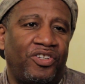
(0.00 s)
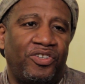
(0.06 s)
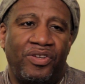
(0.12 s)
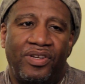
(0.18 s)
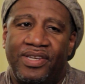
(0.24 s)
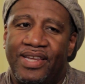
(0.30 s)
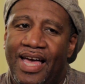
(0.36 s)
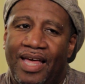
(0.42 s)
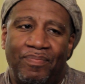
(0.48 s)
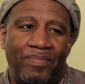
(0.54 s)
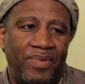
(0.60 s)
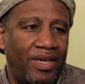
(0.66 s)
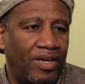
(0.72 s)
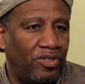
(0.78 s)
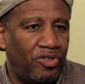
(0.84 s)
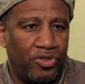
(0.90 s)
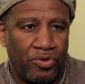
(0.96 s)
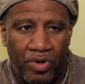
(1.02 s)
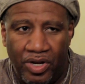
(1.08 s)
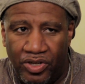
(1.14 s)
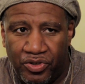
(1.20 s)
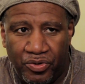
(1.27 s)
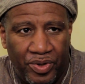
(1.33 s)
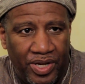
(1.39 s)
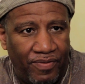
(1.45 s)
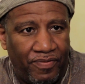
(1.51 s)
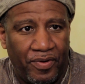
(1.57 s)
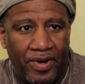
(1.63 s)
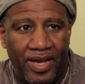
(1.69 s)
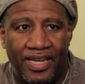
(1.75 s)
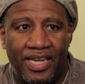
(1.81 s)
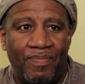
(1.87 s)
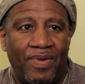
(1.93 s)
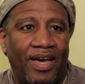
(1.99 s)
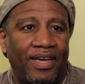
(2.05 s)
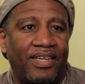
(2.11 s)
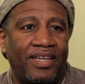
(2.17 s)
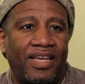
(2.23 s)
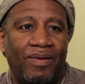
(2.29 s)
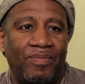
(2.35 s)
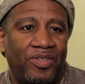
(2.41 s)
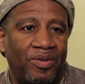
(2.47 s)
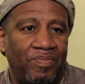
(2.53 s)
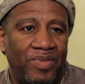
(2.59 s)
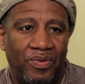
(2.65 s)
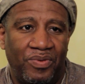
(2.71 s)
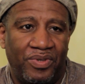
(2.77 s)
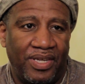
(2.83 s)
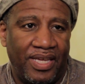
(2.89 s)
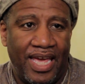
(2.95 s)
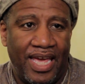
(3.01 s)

should not be a drudgery for anybody to come to music